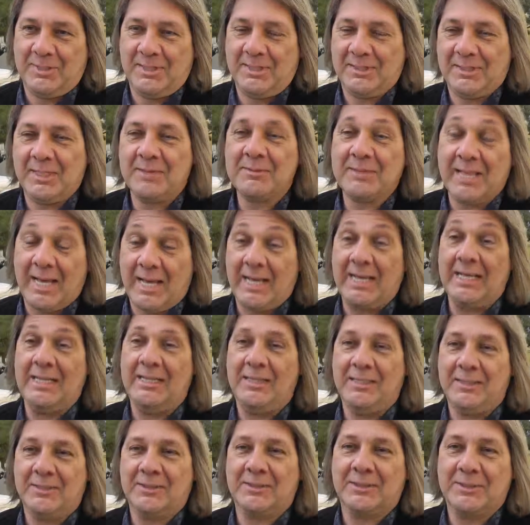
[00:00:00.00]
It seems that
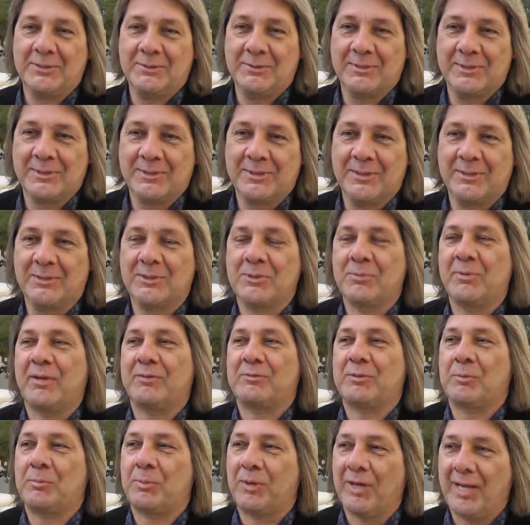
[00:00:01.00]
alien to us, so we
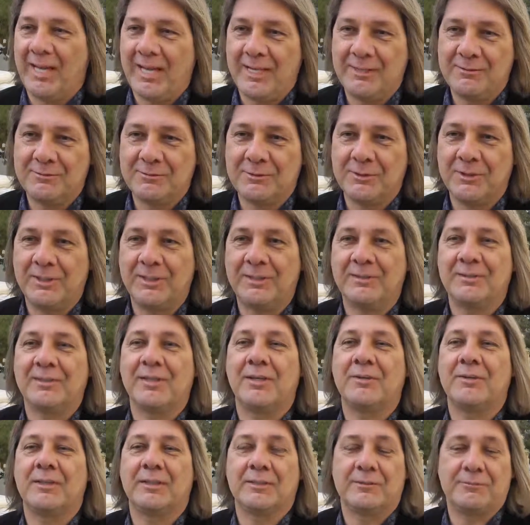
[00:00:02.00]
have to plan for it,
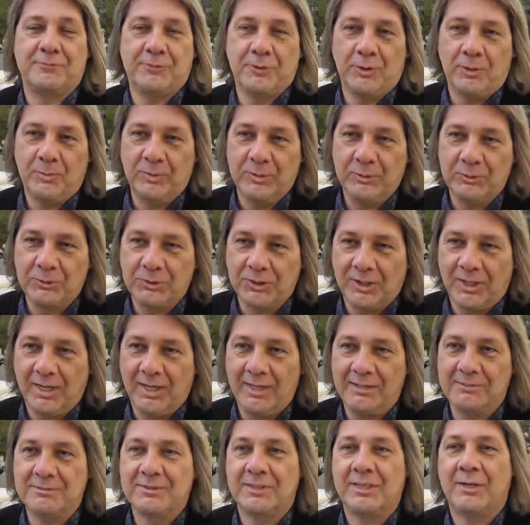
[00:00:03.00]
go get the four-wheel
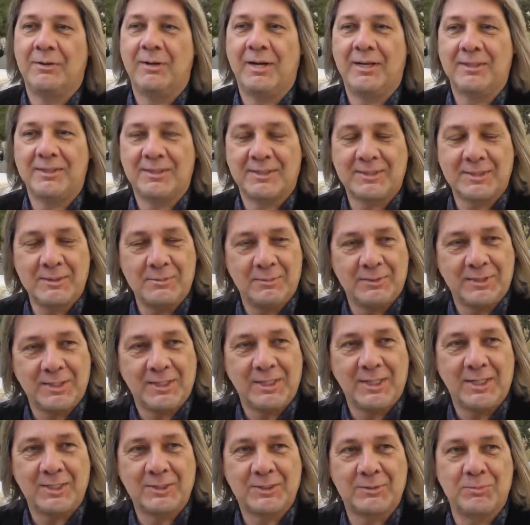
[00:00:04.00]
drive, go out and sit with
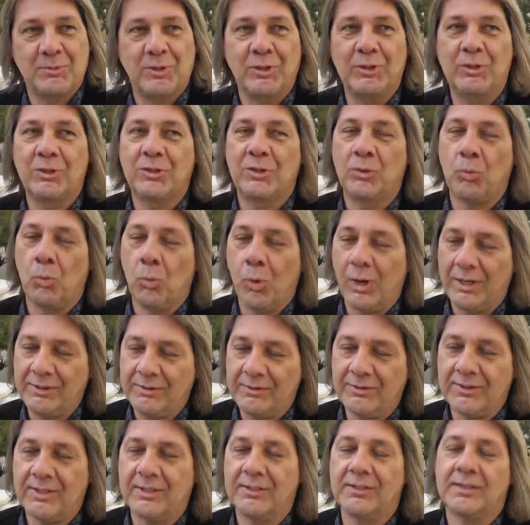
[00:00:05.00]
the customer and look at one
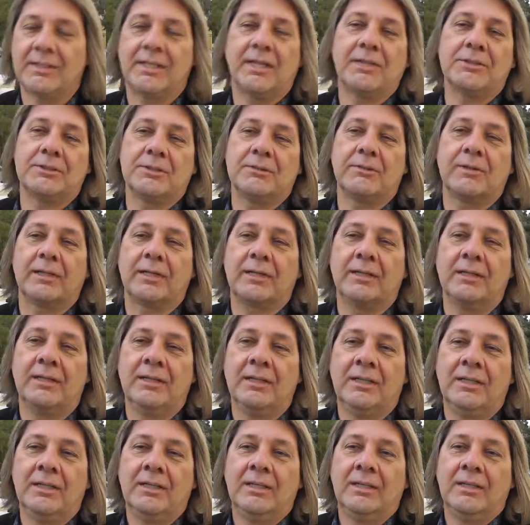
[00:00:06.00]
thing that they're doing
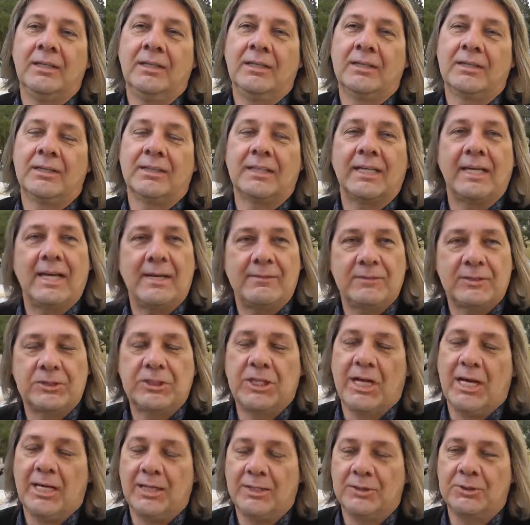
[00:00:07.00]
that they have a
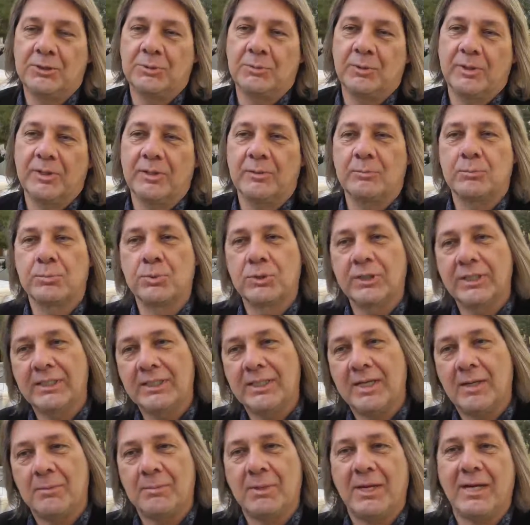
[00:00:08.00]
challenge with and bring
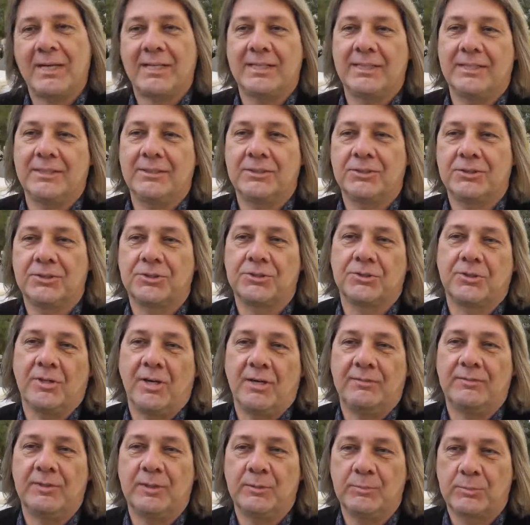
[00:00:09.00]
that back in to
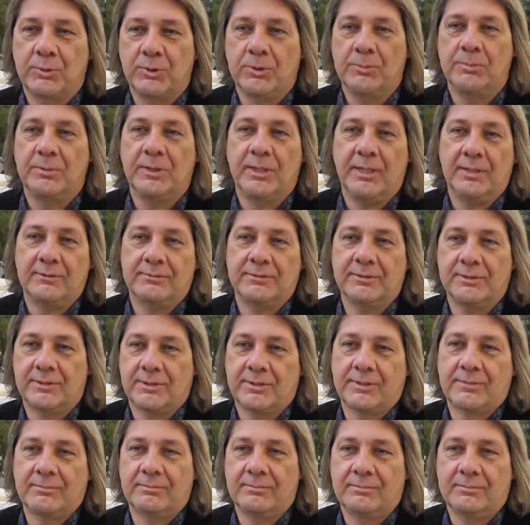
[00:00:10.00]
drive the improvement
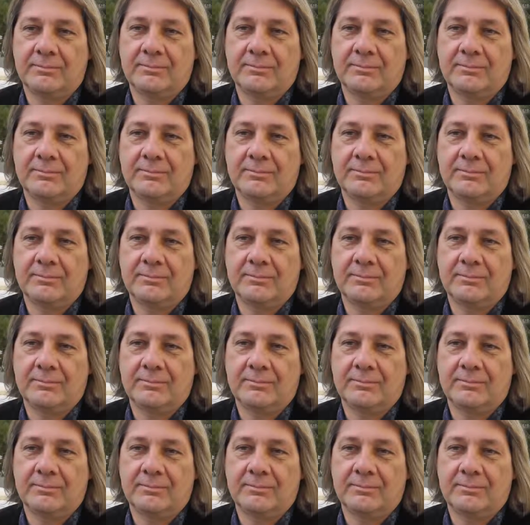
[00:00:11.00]
efforts.